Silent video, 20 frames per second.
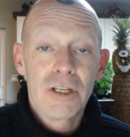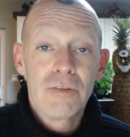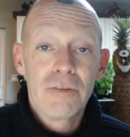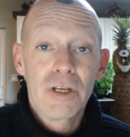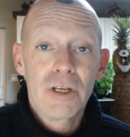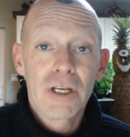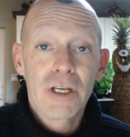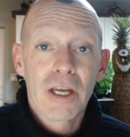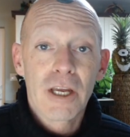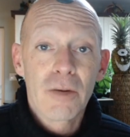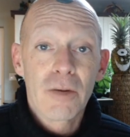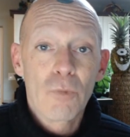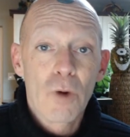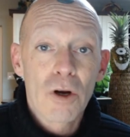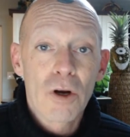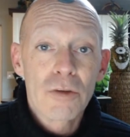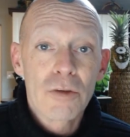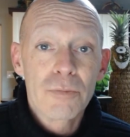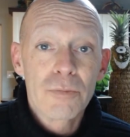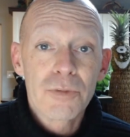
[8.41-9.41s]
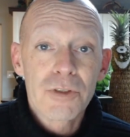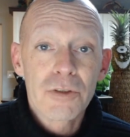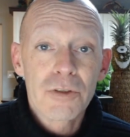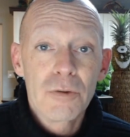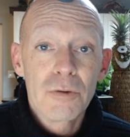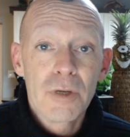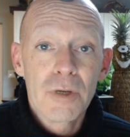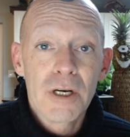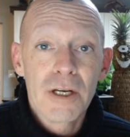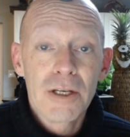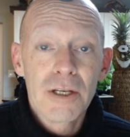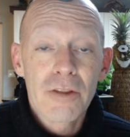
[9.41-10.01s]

Good evening and welcome to uh,